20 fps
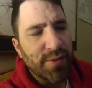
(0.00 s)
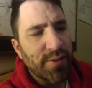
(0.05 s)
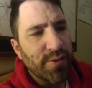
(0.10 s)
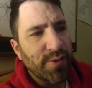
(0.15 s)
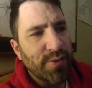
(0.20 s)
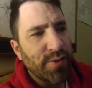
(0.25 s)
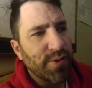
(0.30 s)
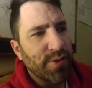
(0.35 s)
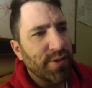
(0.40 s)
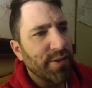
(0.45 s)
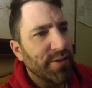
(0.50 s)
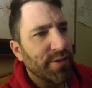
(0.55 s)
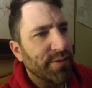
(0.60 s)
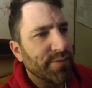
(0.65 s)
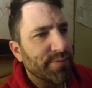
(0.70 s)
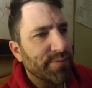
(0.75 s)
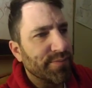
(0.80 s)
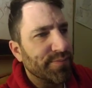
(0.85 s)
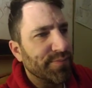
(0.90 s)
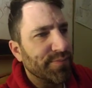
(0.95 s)
or
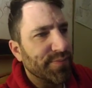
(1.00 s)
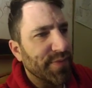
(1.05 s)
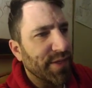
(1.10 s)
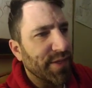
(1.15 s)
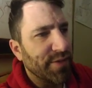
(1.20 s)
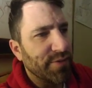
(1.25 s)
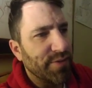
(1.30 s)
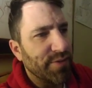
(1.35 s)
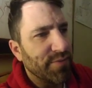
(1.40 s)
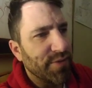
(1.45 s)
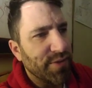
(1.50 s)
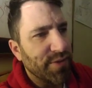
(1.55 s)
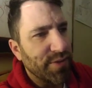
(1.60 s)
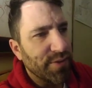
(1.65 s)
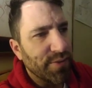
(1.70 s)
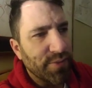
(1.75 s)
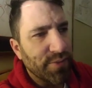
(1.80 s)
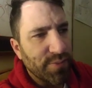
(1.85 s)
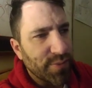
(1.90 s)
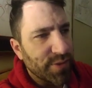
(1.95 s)
um, I don't even
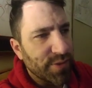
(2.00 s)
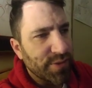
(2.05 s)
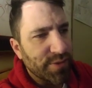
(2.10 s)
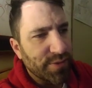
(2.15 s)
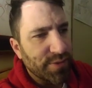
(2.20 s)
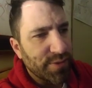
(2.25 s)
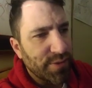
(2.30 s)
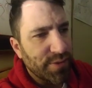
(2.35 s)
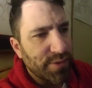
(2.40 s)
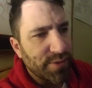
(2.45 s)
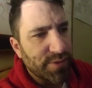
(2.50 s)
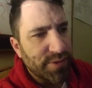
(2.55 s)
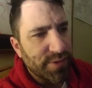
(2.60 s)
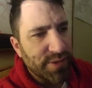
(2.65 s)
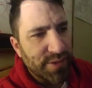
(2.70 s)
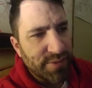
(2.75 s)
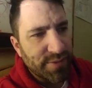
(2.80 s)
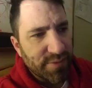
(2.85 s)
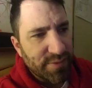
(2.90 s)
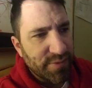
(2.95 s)
know what they're called,
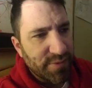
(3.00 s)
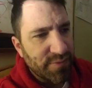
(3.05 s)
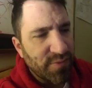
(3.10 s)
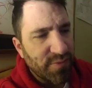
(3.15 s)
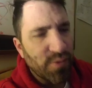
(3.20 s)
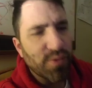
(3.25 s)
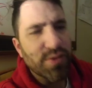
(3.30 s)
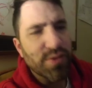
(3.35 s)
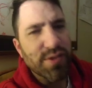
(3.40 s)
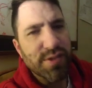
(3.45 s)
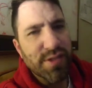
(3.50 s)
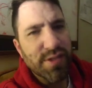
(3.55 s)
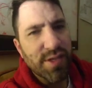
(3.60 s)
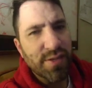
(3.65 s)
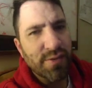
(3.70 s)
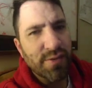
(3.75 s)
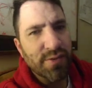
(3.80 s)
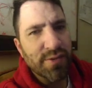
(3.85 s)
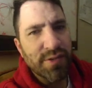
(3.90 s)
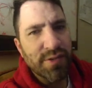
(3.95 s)
the fortune
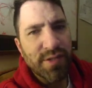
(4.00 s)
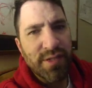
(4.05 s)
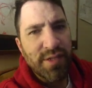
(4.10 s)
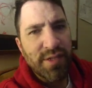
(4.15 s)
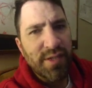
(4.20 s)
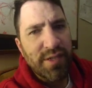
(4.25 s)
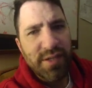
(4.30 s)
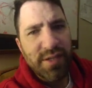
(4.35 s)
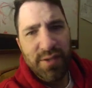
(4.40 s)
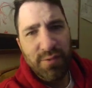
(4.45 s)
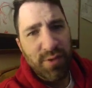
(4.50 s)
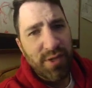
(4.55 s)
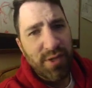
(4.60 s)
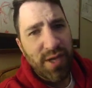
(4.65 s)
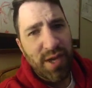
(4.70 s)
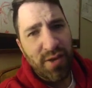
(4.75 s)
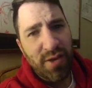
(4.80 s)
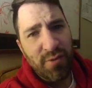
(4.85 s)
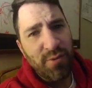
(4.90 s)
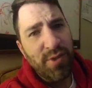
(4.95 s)
teller. We can,
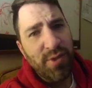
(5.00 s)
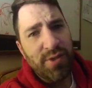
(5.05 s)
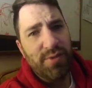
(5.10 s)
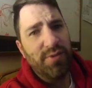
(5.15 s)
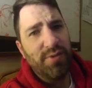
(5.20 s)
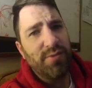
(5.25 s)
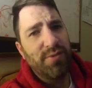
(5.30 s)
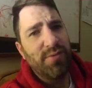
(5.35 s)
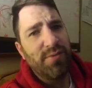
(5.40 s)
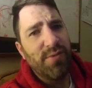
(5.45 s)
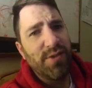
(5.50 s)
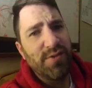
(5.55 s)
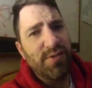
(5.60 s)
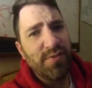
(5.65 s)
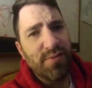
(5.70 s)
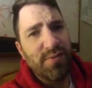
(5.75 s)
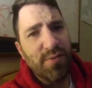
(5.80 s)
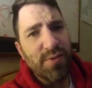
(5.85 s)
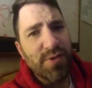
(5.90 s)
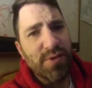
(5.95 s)
how are we going to know somebody's
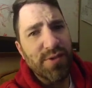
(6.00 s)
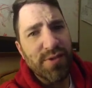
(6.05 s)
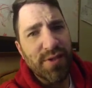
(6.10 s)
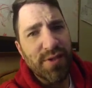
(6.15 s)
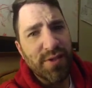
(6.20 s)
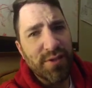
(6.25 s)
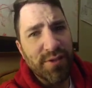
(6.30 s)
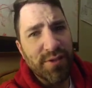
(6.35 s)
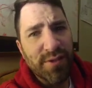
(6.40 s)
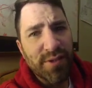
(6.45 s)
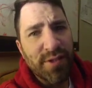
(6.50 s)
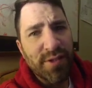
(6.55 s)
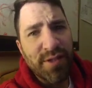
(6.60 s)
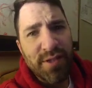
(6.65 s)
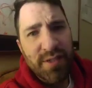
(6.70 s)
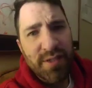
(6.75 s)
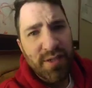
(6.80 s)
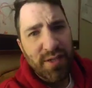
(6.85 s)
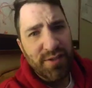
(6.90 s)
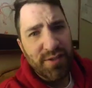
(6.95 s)
a fortune teller
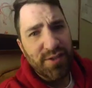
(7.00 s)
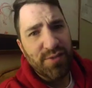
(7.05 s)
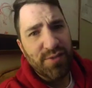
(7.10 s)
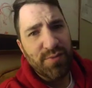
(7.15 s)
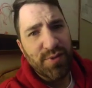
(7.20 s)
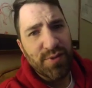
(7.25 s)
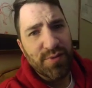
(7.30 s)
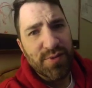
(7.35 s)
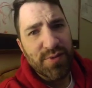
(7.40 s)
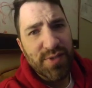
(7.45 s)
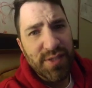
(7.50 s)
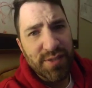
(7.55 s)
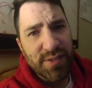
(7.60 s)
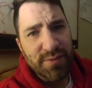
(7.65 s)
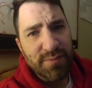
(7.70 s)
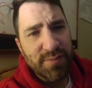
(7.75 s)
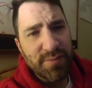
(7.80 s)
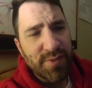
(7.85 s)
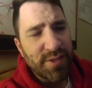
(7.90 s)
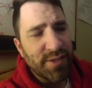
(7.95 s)
unless we go see
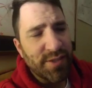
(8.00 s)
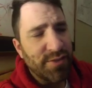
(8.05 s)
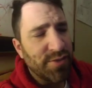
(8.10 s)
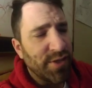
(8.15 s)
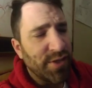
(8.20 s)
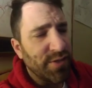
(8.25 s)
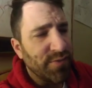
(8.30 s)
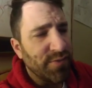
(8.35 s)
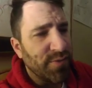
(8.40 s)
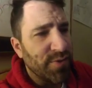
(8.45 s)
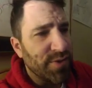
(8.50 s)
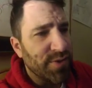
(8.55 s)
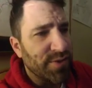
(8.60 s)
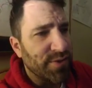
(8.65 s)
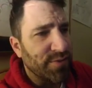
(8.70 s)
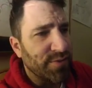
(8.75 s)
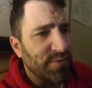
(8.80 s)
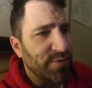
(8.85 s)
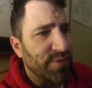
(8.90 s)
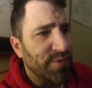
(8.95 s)
them and they try to fortune
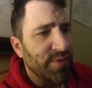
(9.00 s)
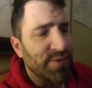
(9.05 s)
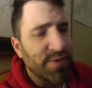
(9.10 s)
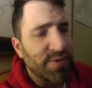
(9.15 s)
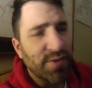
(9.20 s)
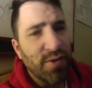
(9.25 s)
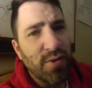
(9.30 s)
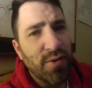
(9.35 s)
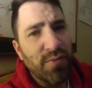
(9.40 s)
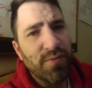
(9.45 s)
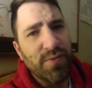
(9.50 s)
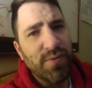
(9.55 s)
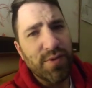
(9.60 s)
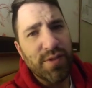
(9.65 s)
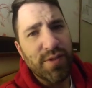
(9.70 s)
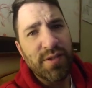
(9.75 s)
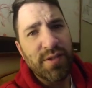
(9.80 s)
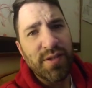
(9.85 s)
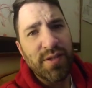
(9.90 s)
tell for us? And hopefully